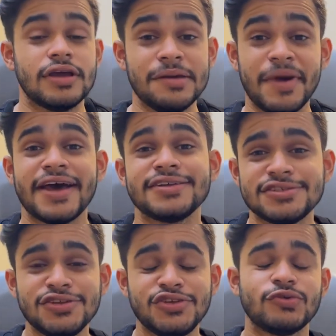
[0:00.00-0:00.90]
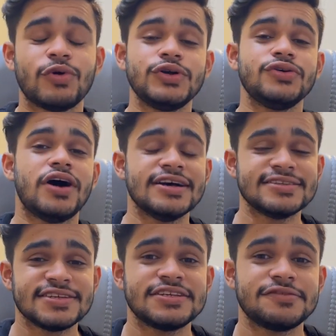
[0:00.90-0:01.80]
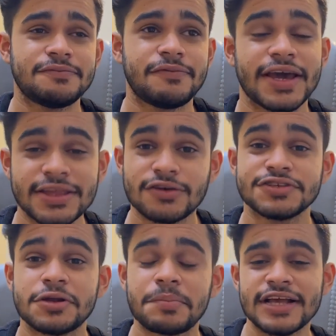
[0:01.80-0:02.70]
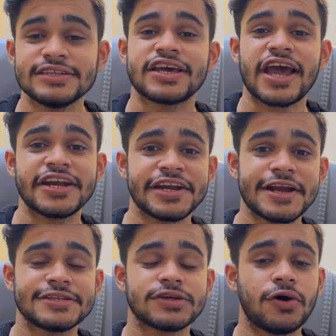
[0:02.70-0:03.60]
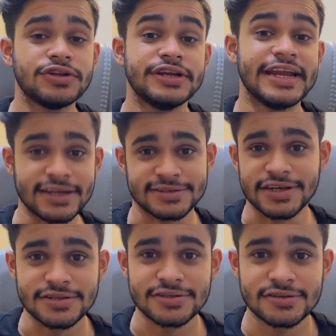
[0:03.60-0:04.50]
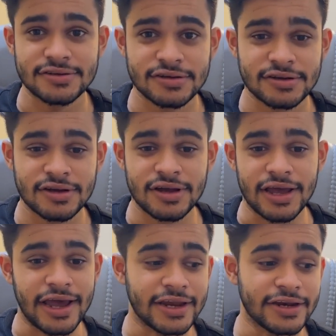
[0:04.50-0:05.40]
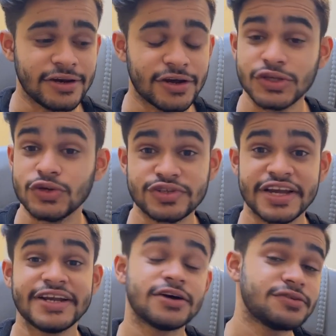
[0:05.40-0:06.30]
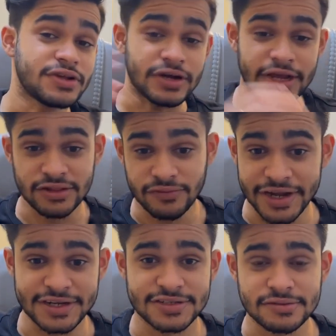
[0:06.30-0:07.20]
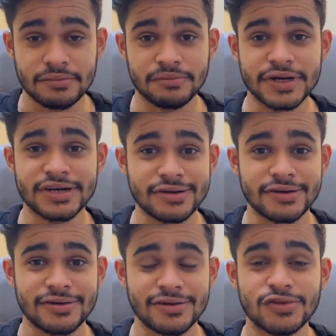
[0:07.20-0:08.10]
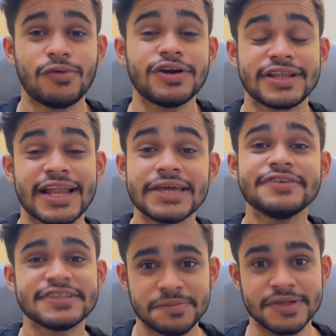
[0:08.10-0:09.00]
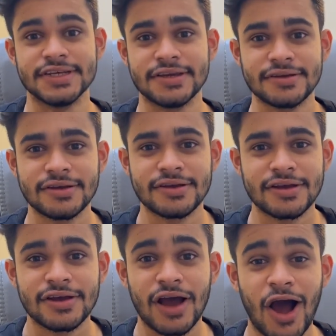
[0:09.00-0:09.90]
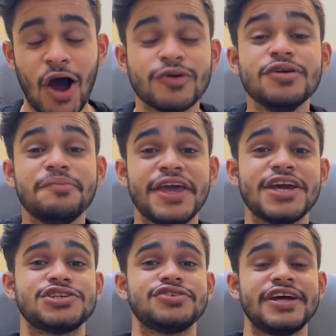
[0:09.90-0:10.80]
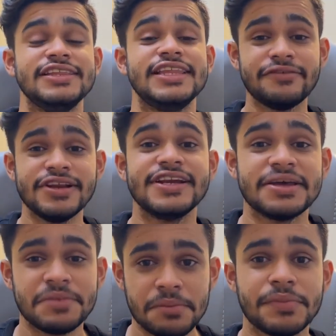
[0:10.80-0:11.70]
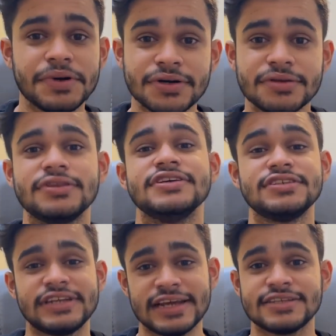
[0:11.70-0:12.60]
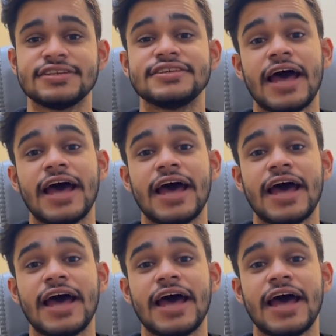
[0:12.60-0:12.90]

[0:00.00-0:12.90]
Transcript: Imagine you want to assess 5000 plus candidates on data science and uh, you send out invites. But you know what? Life is busy. How will you make sure that they will remember this test is